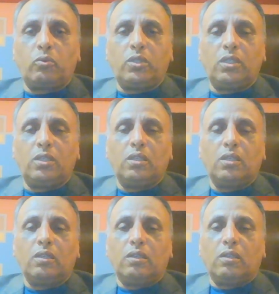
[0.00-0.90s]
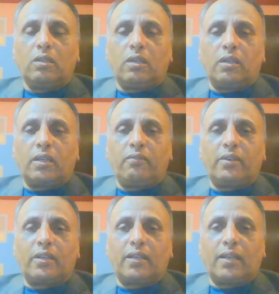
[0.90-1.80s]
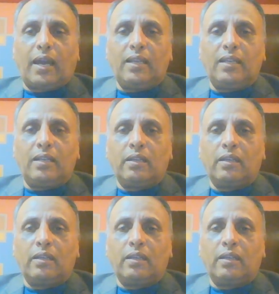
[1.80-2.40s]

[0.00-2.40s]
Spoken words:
the river Nile.